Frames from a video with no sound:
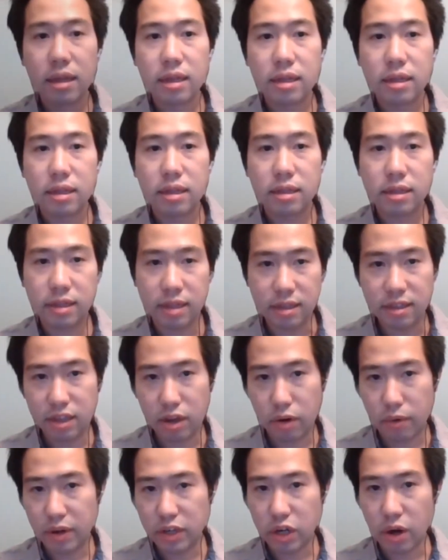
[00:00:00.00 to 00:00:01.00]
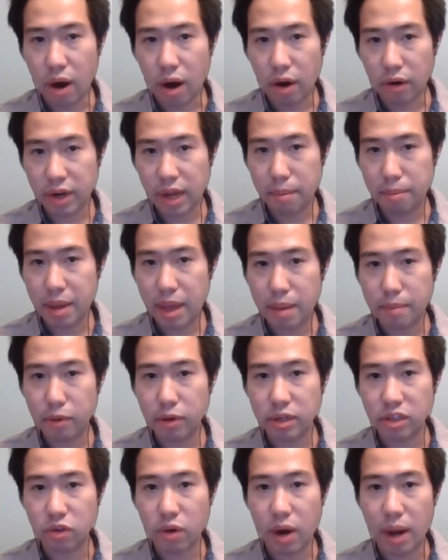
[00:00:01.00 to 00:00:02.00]
Since the original Arcan paper
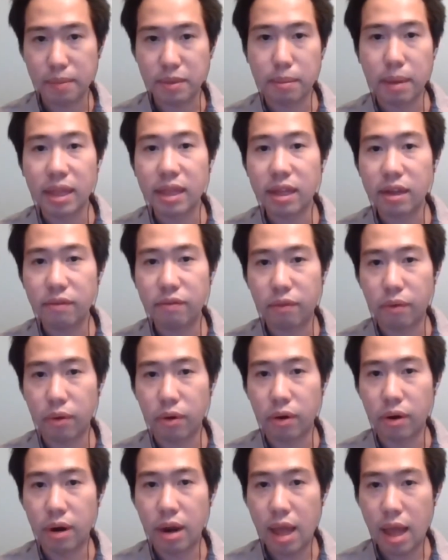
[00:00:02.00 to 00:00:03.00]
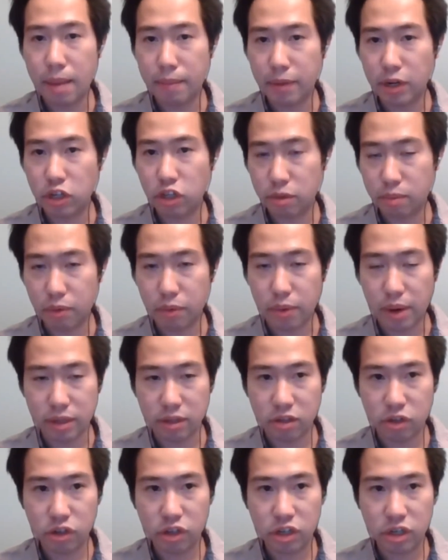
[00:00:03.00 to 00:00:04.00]
describes a method for image super
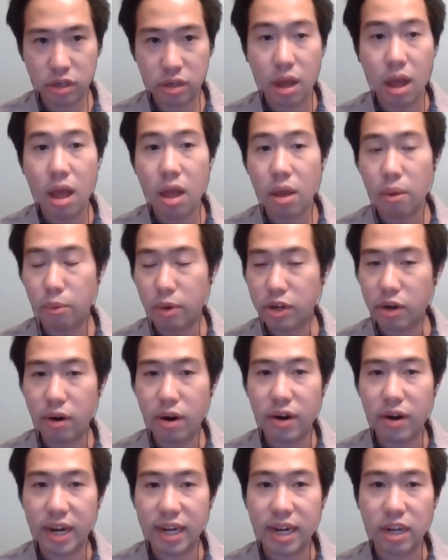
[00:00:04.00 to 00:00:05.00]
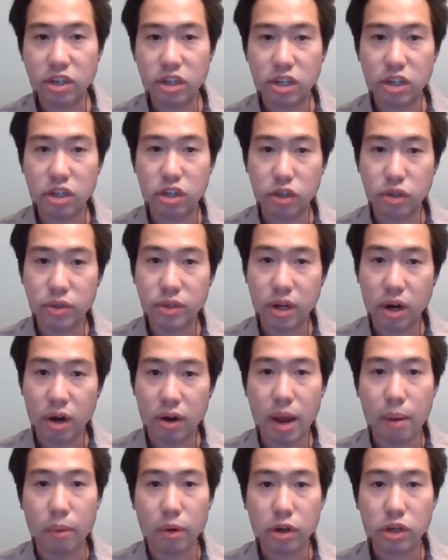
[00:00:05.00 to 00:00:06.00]
resolution, we turn our attention to using our
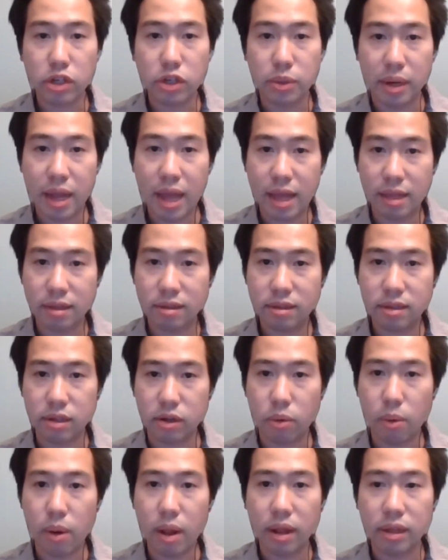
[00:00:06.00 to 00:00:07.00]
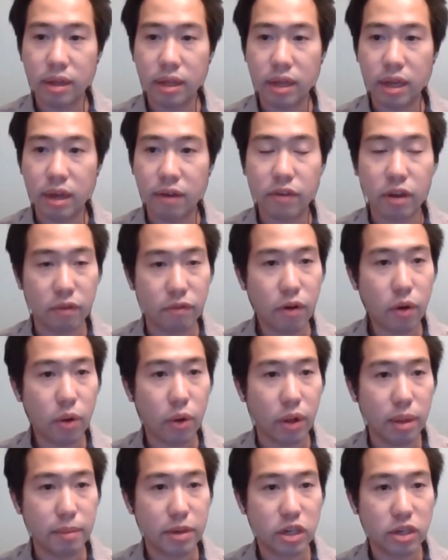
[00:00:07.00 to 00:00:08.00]
network to enhance the quality of
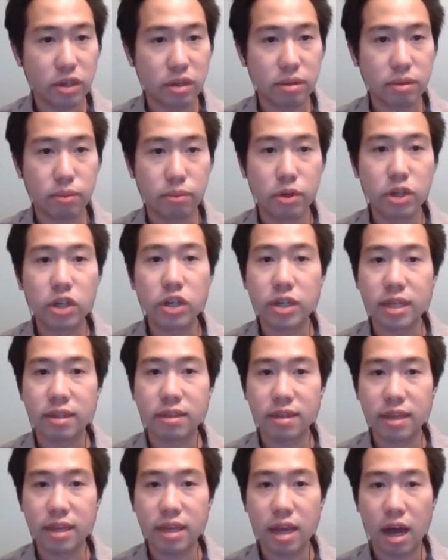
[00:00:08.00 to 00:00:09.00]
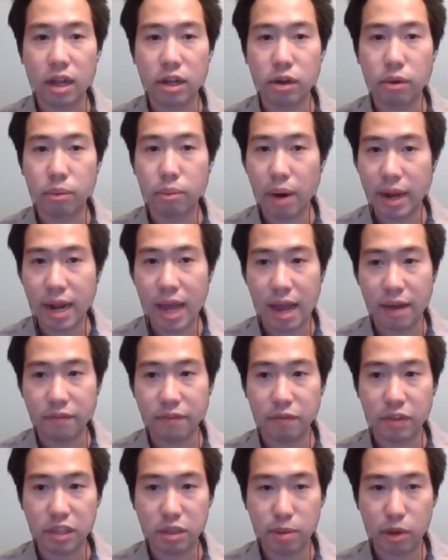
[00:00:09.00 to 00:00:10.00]
confocal images, which you can see on the right half
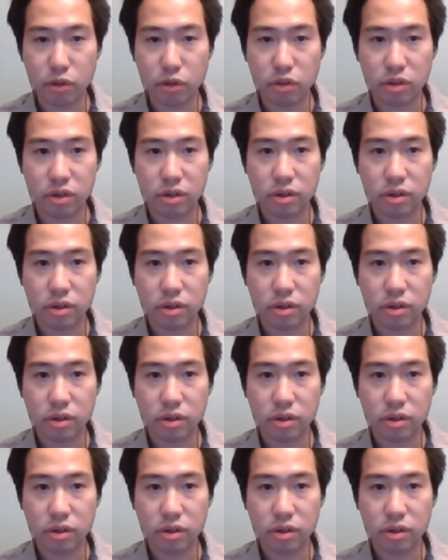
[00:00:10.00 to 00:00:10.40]
of this poster.